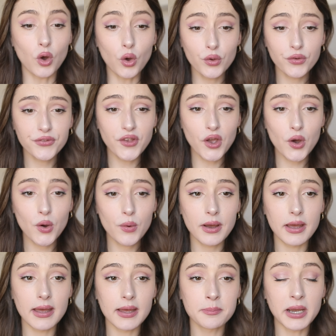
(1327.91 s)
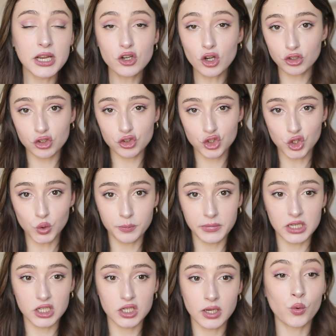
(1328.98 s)
also, my doctor told
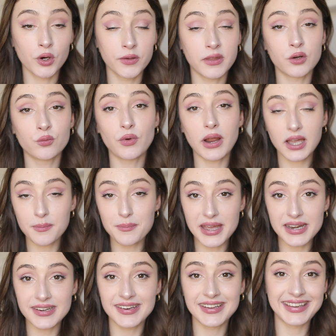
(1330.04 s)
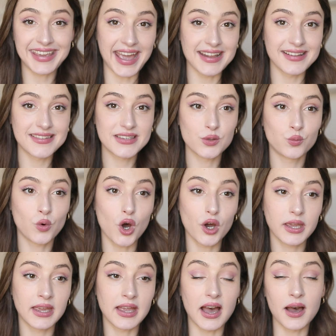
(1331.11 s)
me, or they recommended against
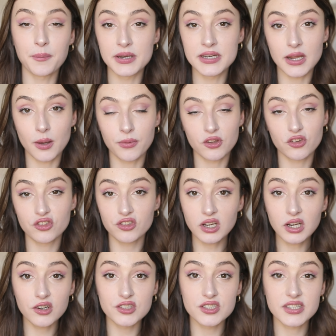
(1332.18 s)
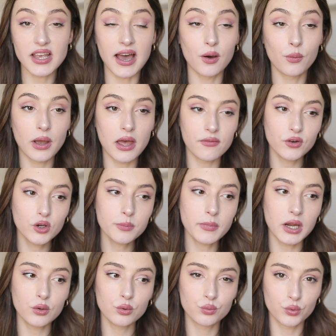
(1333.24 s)
walking up and down the stairs. However,
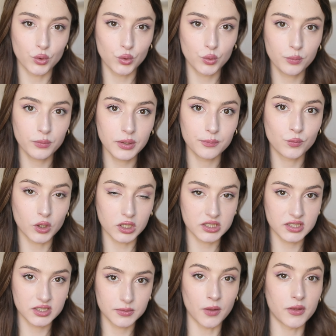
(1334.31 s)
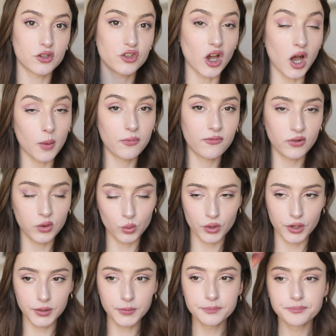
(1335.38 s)
my room was on the top
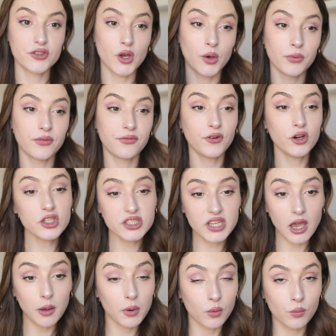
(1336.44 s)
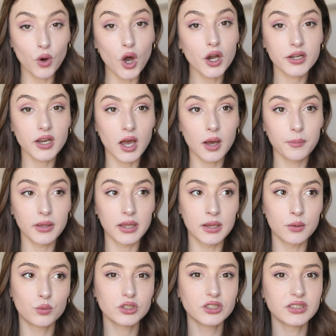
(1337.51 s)
floor, so the first time I walked up,
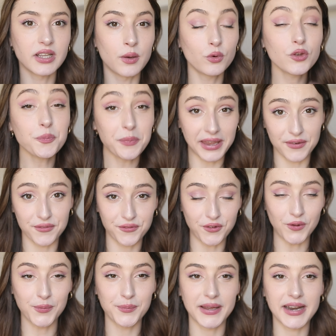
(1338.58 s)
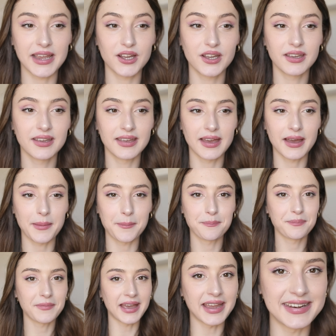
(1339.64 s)
it was painful, but
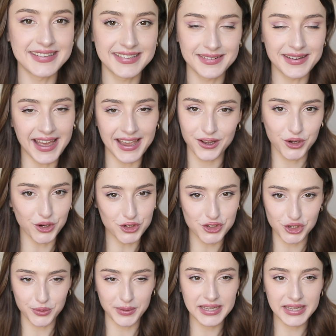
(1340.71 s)
I could do